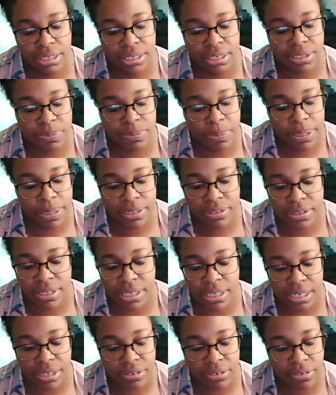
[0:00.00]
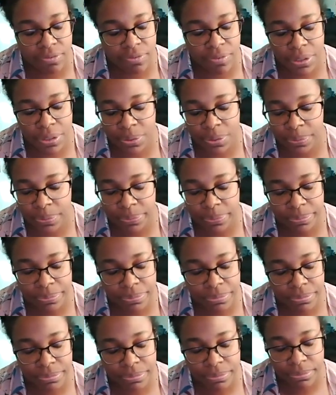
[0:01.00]
his peace to each of you,
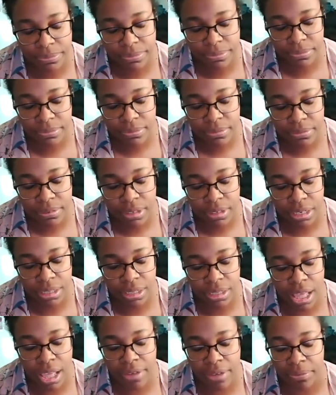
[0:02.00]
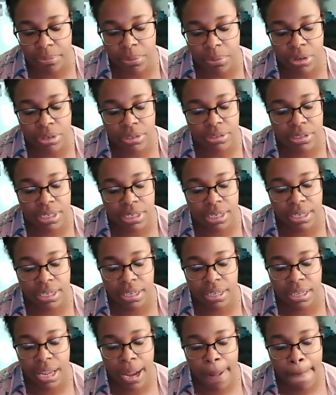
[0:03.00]
love and mercy.